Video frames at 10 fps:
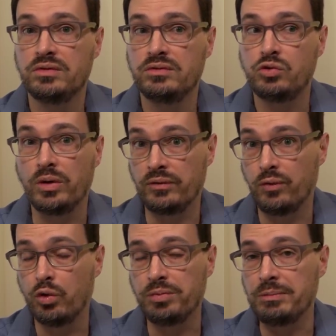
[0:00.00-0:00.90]

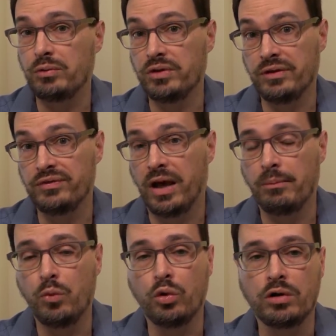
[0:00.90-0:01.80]
24 people, if not
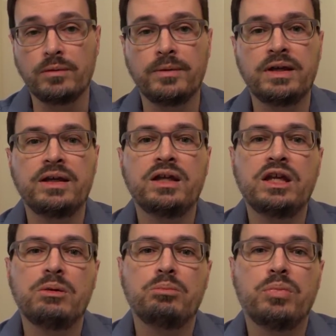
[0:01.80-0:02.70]
more
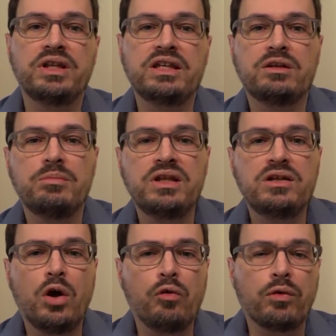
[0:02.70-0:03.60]
but he
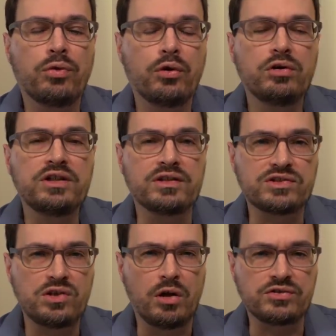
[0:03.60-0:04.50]
committed over 30
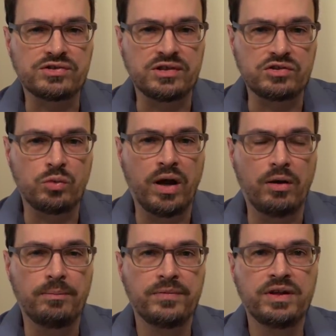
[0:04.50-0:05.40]
assaults as
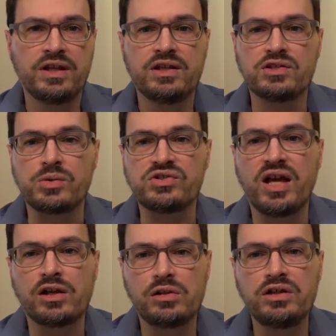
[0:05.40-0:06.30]
well. So it's
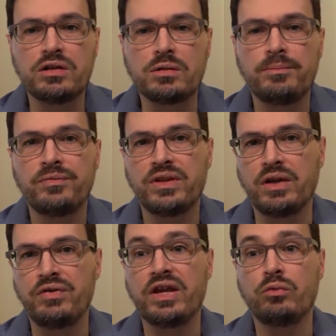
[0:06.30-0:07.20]
not clear
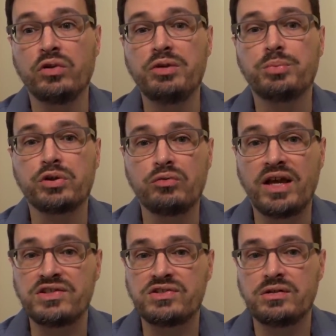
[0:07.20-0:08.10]
if he had really
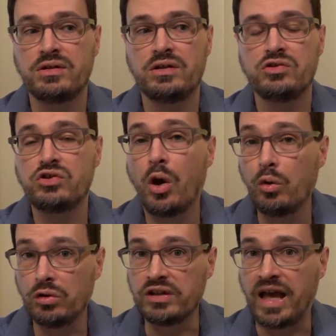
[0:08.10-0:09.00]
progressed
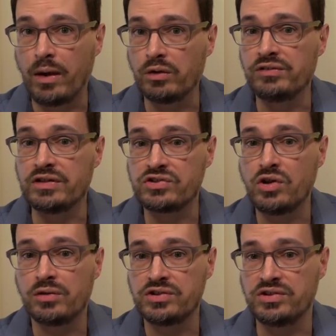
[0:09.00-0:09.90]
totally out of the
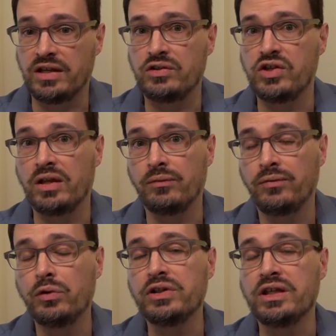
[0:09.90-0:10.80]
assault stage and
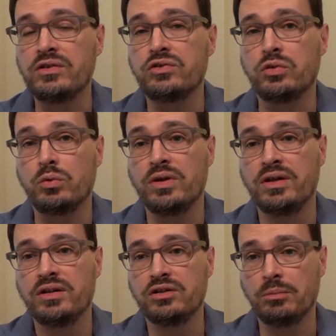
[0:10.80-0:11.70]
fully into
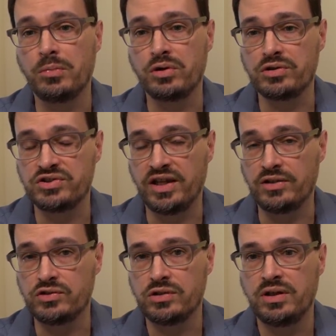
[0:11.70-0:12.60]
the murder
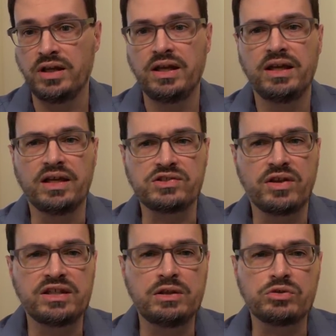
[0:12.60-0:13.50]
stage. It's
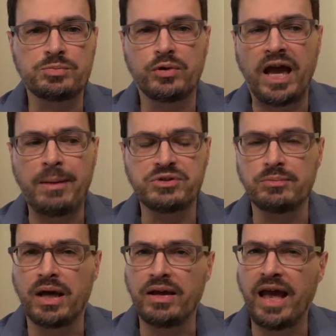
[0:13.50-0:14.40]
like he was perhaps
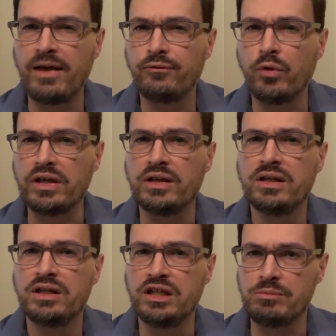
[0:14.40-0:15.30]
about halfway
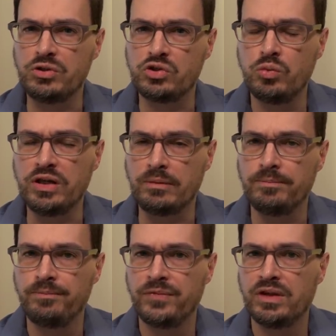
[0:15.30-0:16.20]
in between
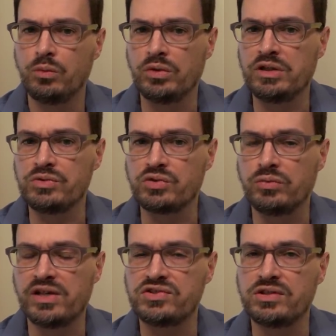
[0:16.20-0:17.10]
when he was
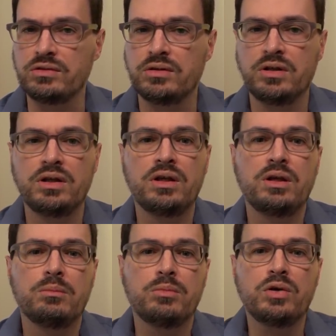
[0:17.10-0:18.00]
arrested.
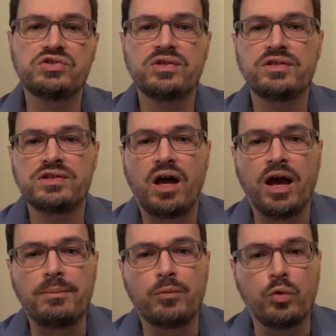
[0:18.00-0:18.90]
Most of the
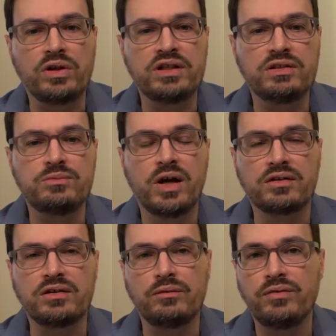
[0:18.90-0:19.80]
time when he
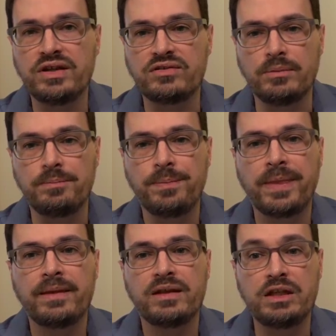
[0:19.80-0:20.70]
abducted a victim,
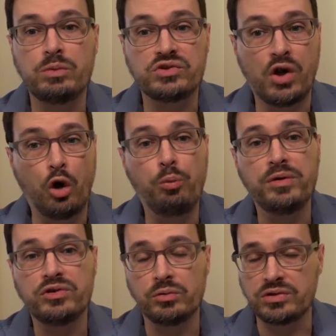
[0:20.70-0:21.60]
he was
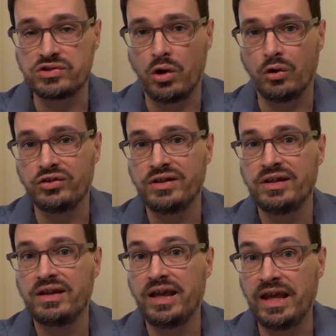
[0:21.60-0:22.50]
open to assault
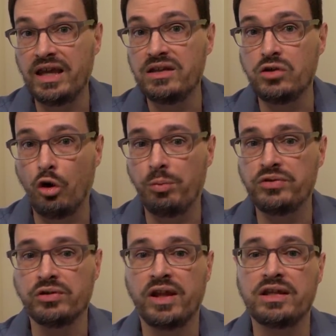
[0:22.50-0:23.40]
and open
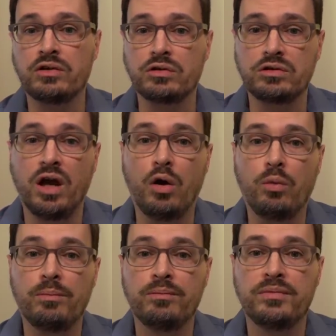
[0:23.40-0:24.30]
to letting her go,
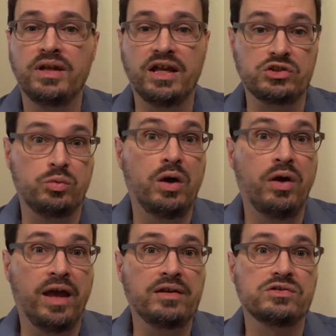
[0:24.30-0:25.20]
as well
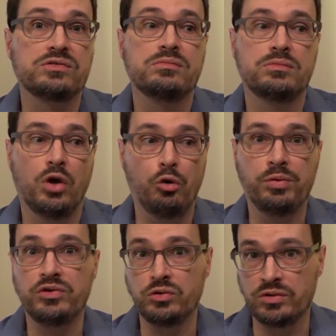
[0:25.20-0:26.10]
as
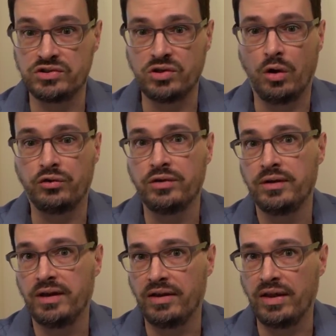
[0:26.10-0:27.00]
open to assault
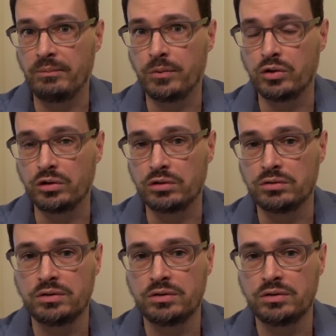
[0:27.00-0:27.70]
and then murder.